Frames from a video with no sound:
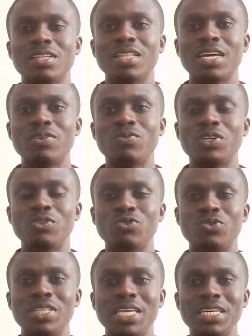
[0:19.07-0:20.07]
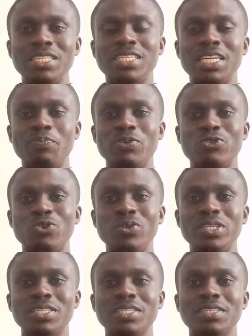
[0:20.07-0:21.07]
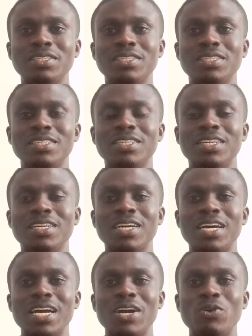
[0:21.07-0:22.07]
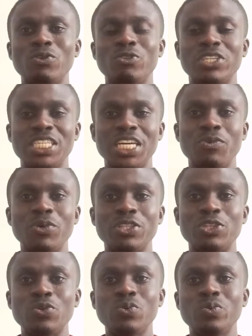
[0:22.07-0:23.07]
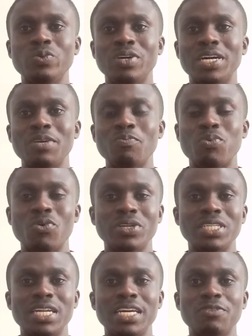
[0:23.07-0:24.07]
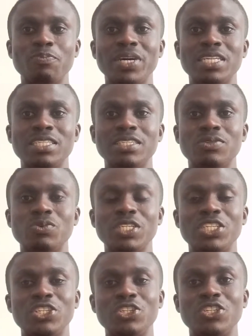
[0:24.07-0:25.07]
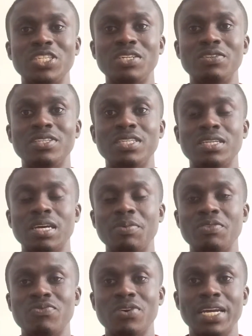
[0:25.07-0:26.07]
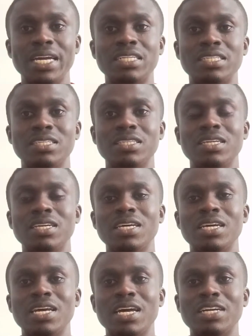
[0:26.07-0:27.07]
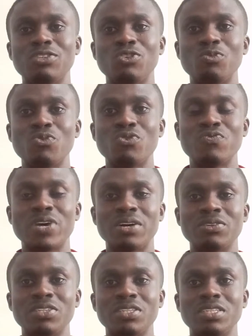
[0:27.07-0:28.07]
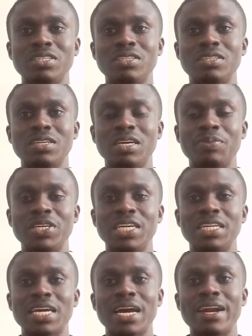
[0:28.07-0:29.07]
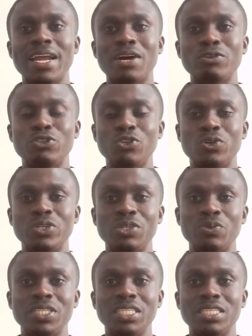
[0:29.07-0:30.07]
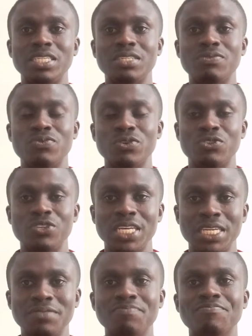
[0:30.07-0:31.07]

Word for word: Now, in today's episode, I want to share with you an important aspect which you shouldn't, I mean, forget as you move out I mean, and carry out your duties for today.